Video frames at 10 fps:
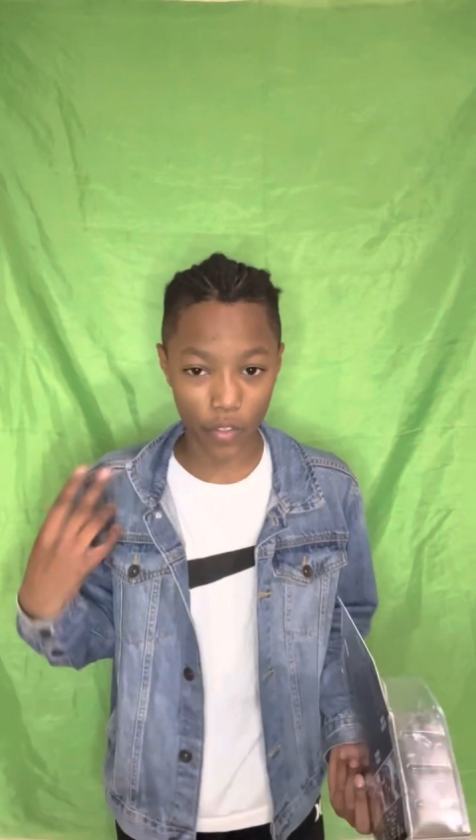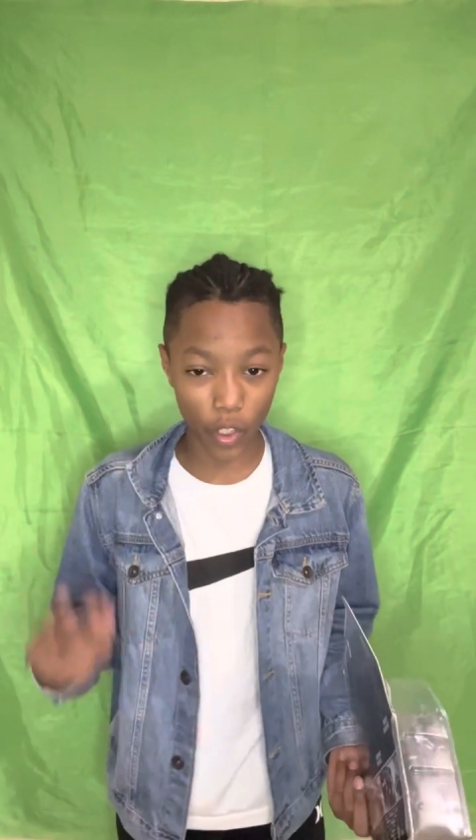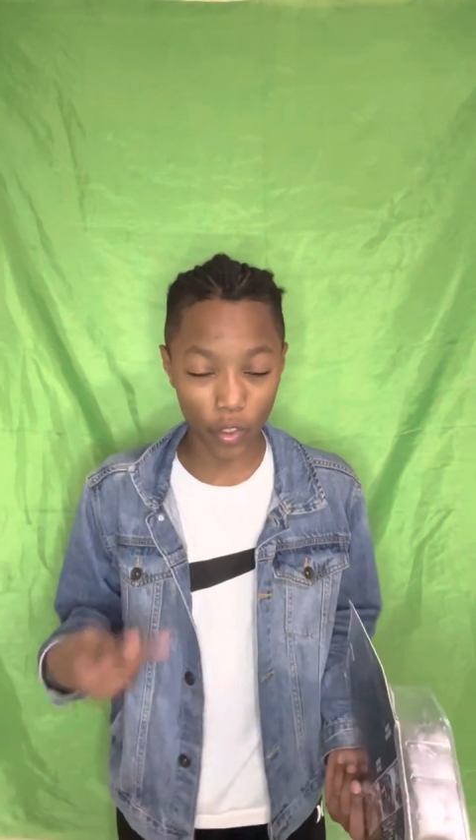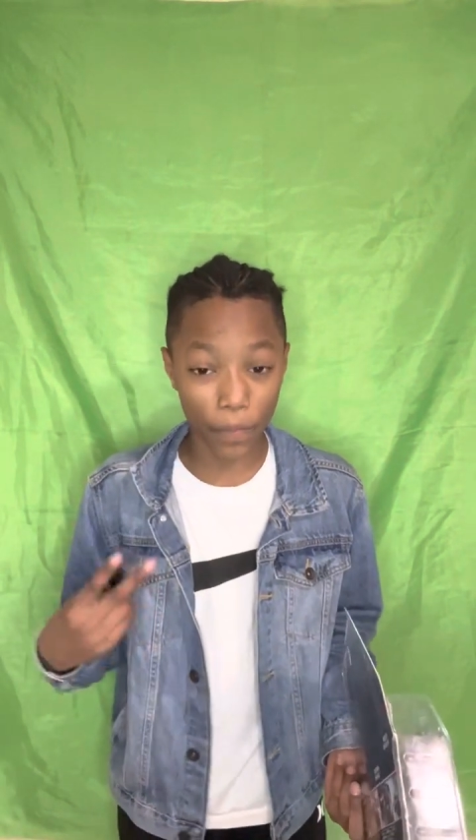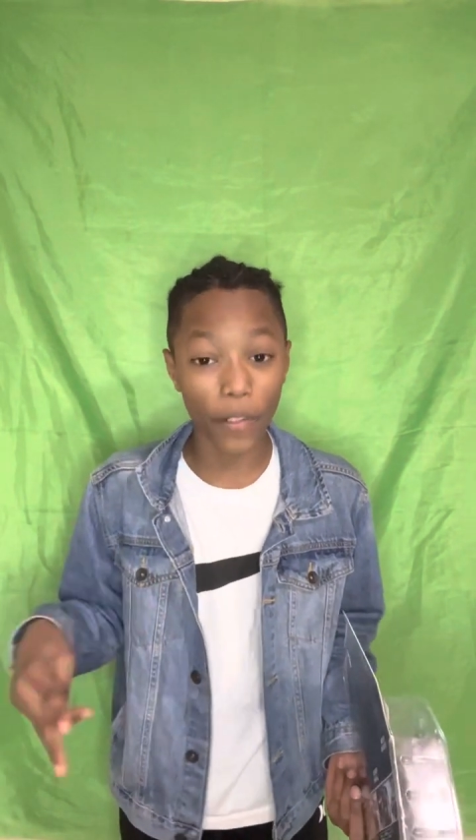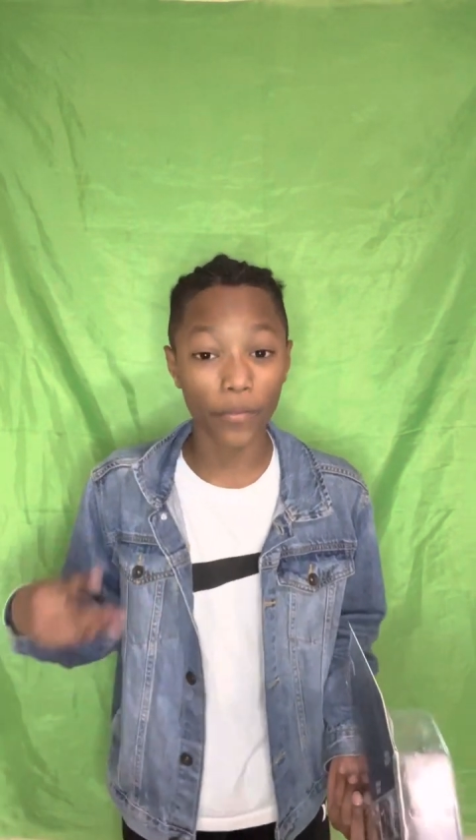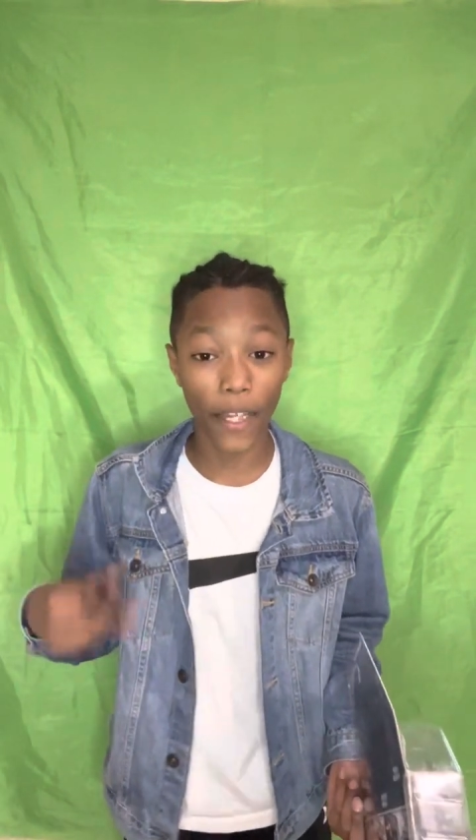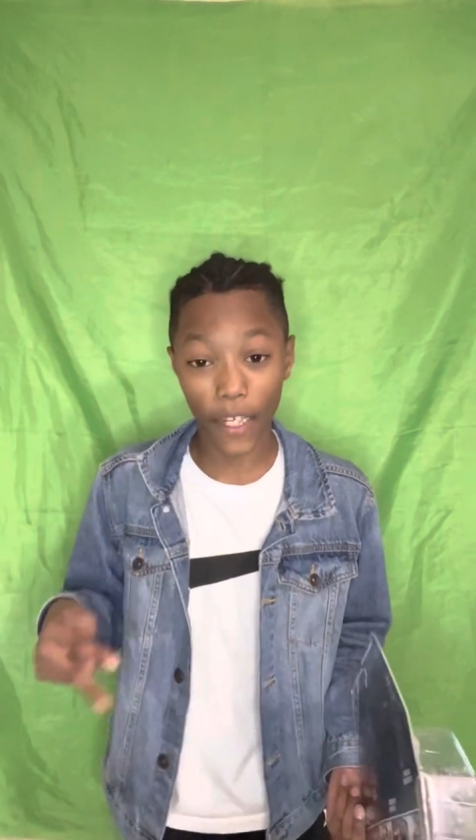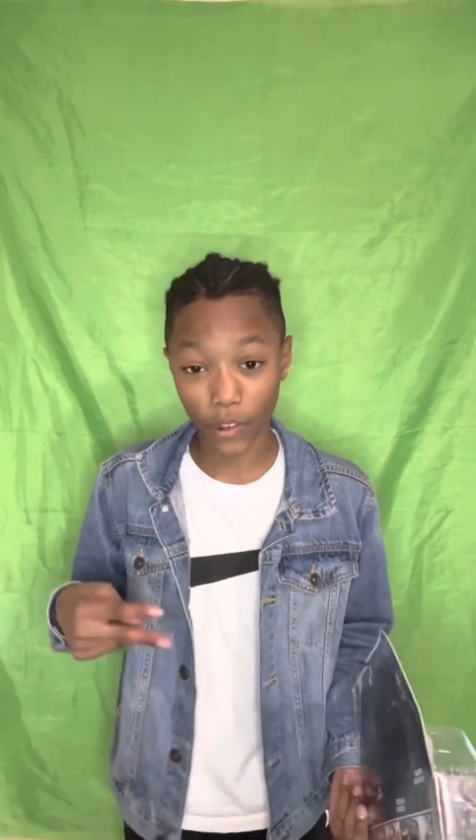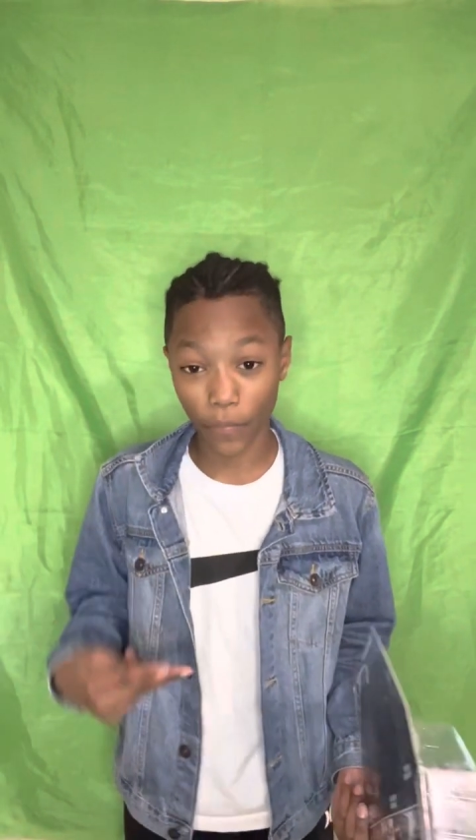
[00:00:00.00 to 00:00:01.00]
those both
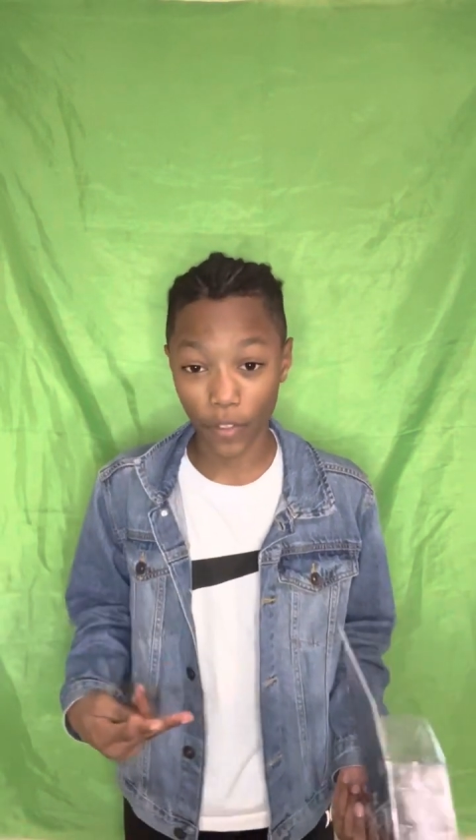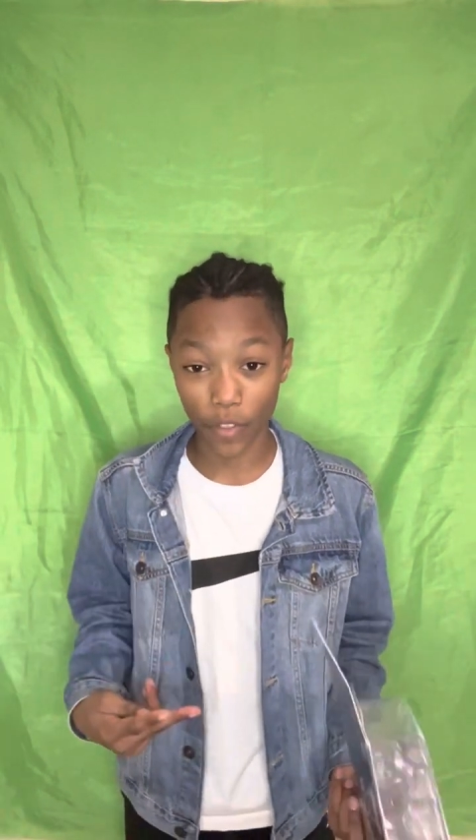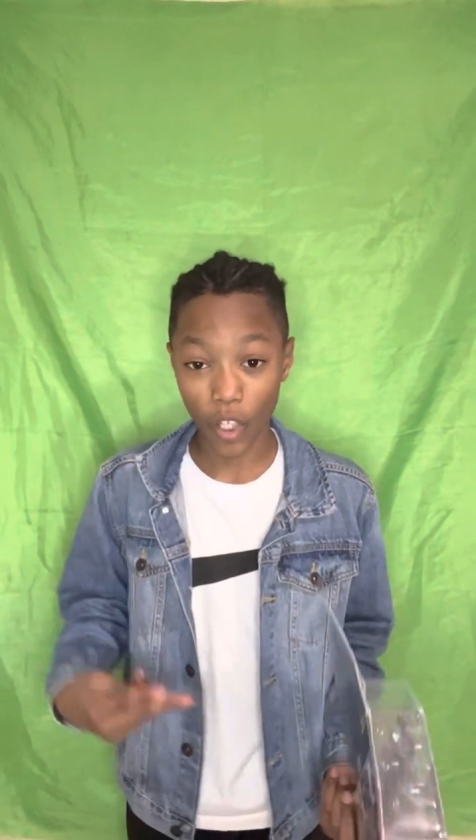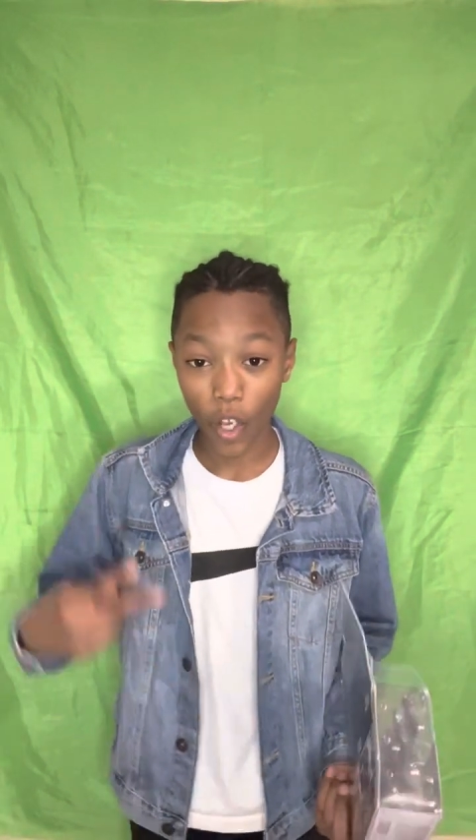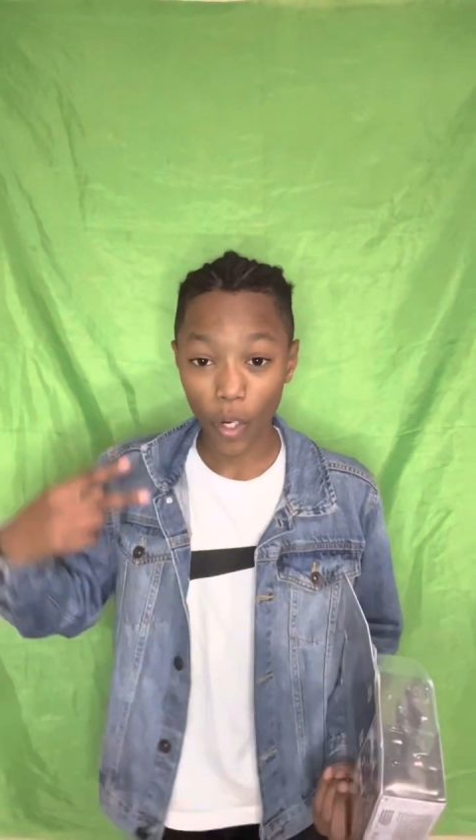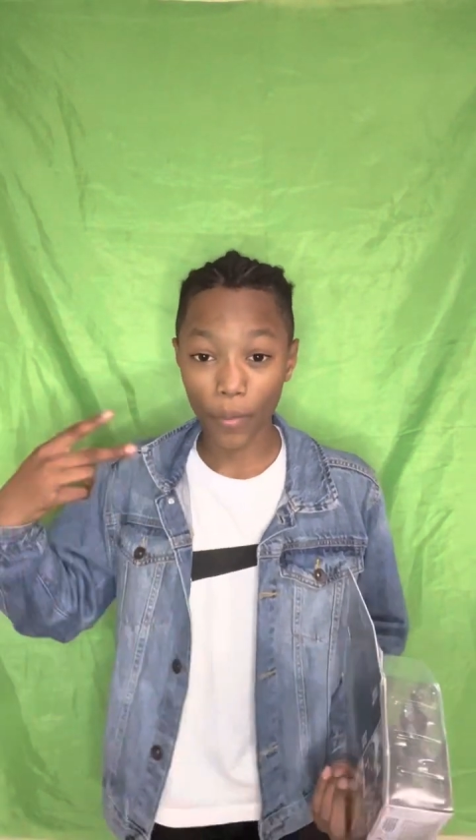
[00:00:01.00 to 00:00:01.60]
action figures